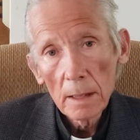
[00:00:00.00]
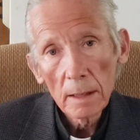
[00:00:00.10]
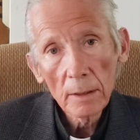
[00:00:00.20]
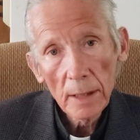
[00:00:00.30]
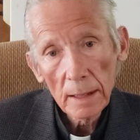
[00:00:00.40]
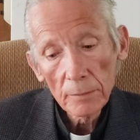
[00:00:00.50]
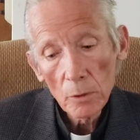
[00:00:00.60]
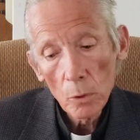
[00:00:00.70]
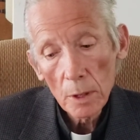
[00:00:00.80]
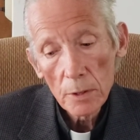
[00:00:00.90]
Now that, of
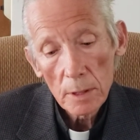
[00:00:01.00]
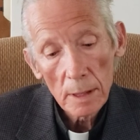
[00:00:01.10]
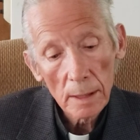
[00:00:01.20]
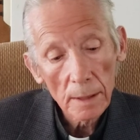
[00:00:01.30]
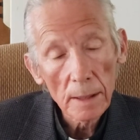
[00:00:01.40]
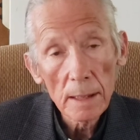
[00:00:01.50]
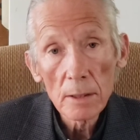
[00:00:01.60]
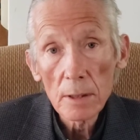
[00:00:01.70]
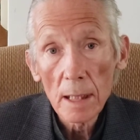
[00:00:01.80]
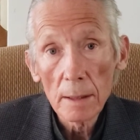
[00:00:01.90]
course,
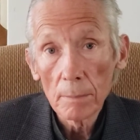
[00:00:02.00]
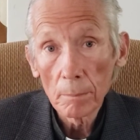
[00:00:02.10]
is a